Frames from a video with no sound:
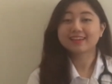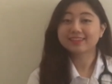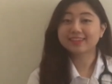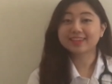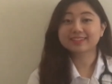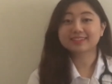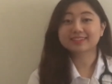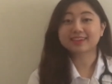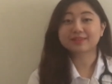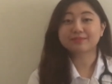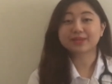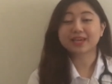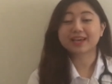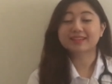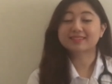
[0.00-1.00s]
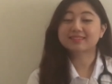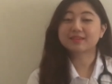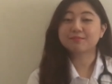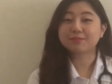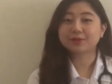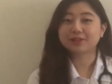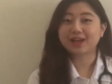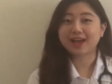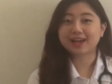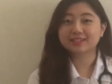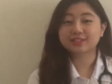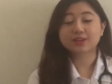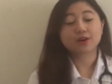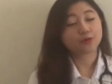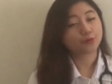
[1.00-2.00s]
This can be as simple
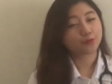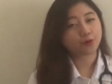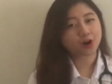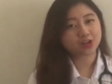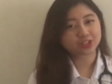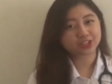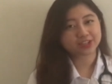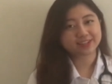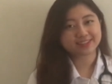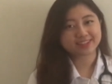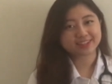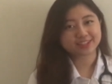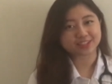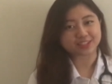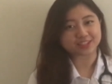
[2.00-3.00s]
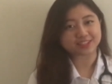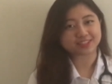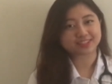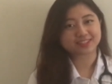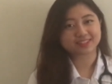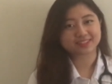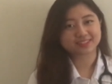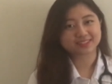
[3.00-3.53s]
as washing dishes.